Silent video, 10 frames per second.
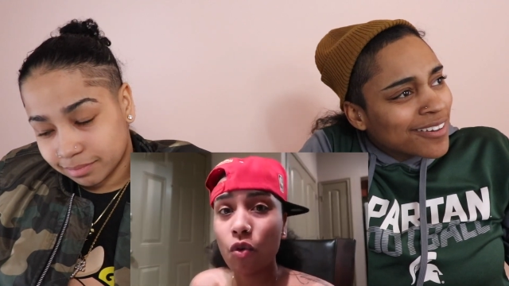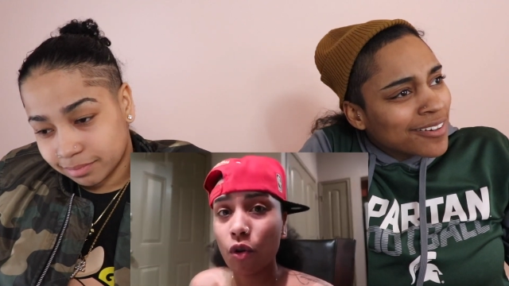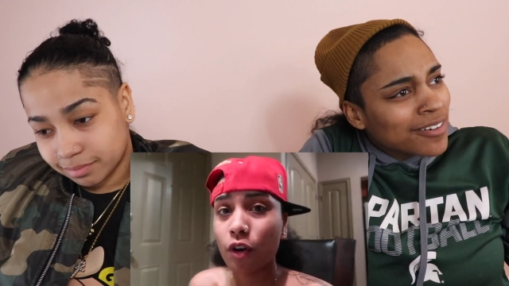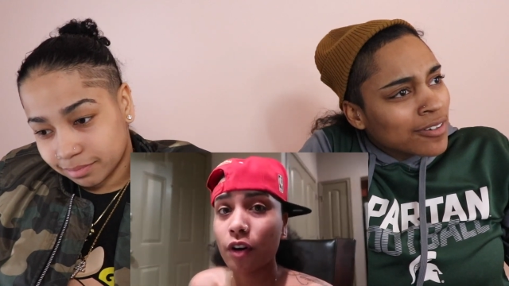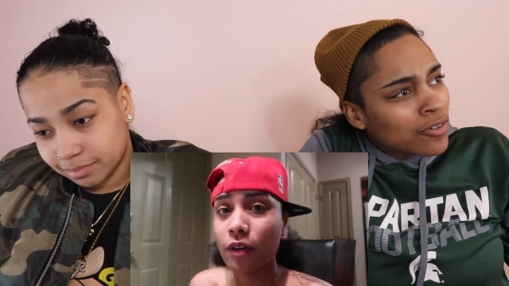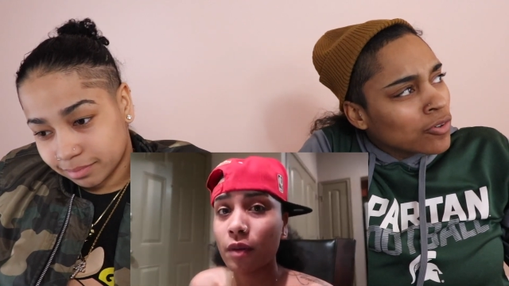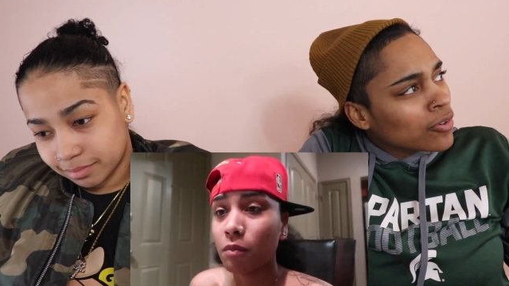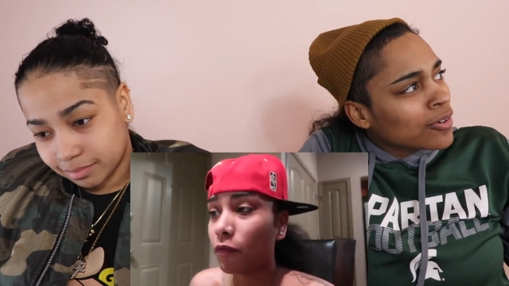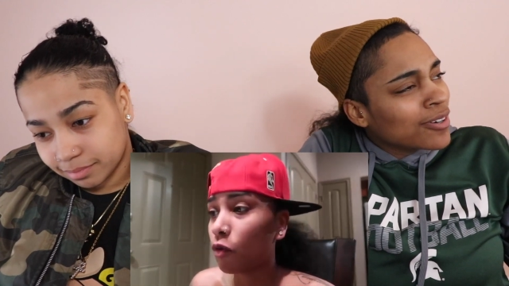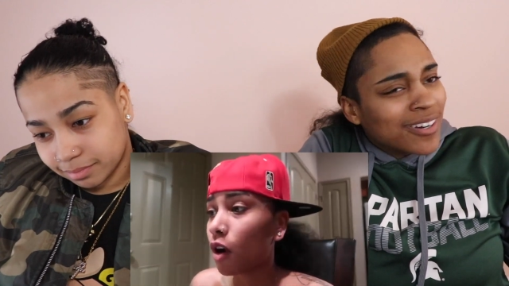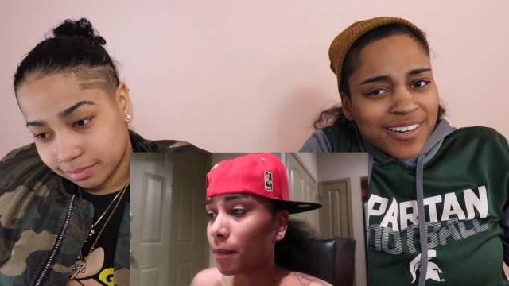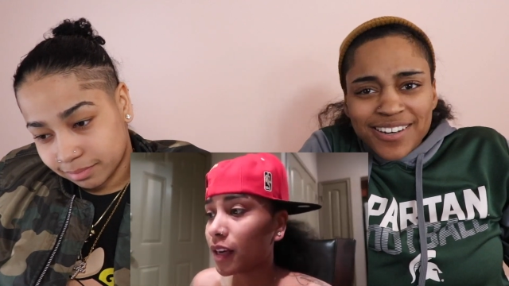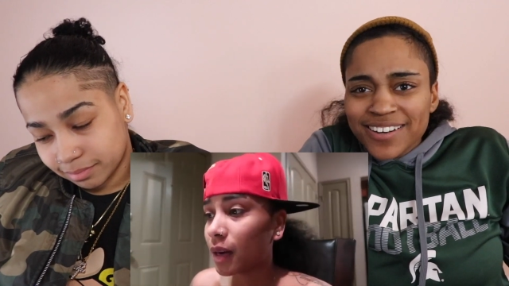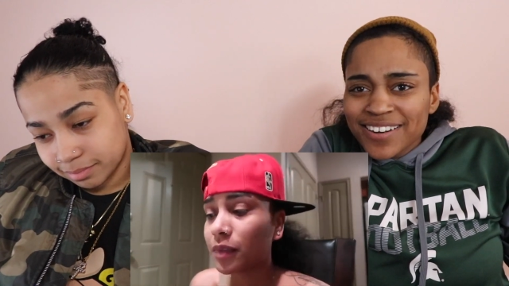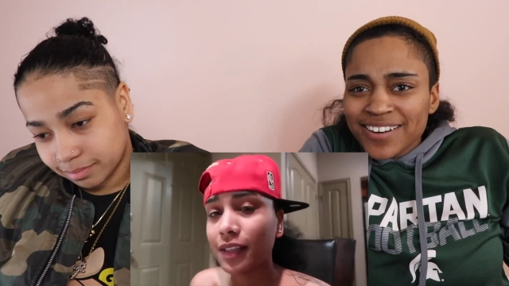Speaker 1: endure before
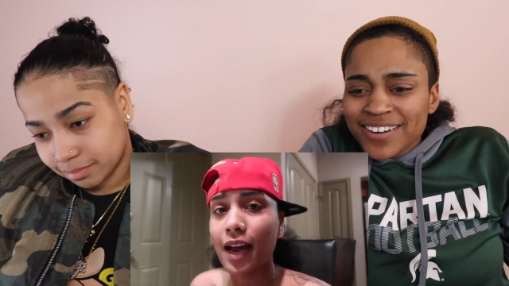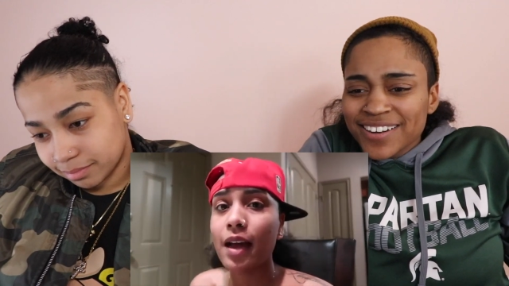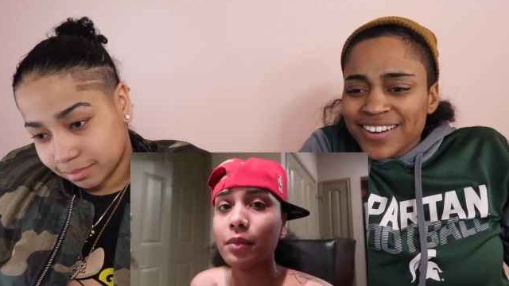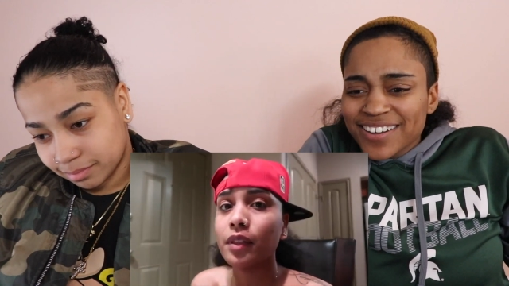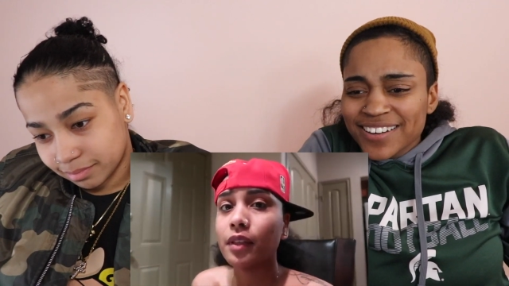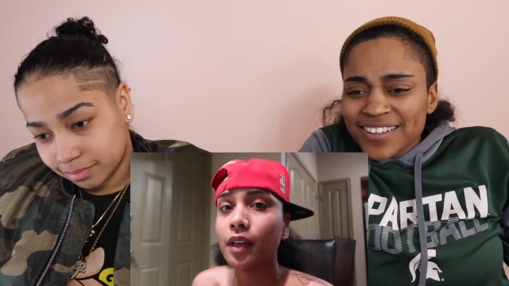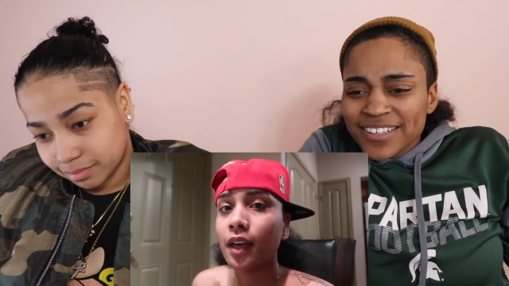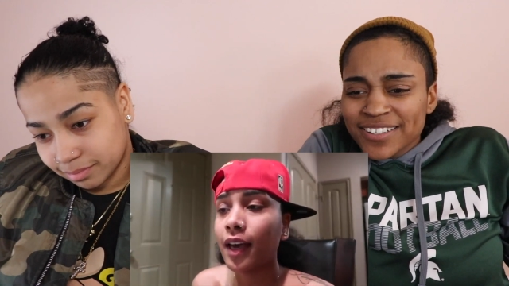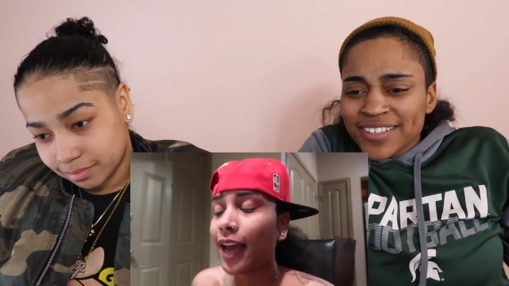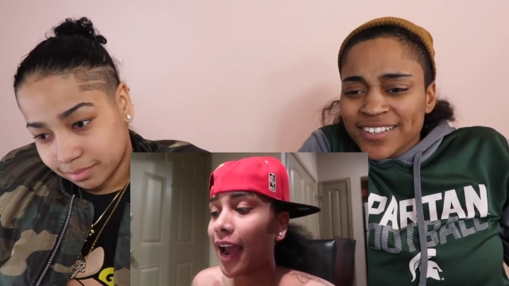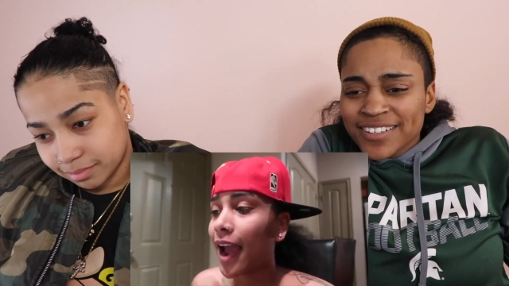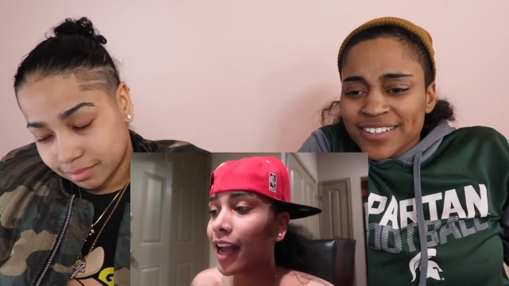it becomes a diamond? It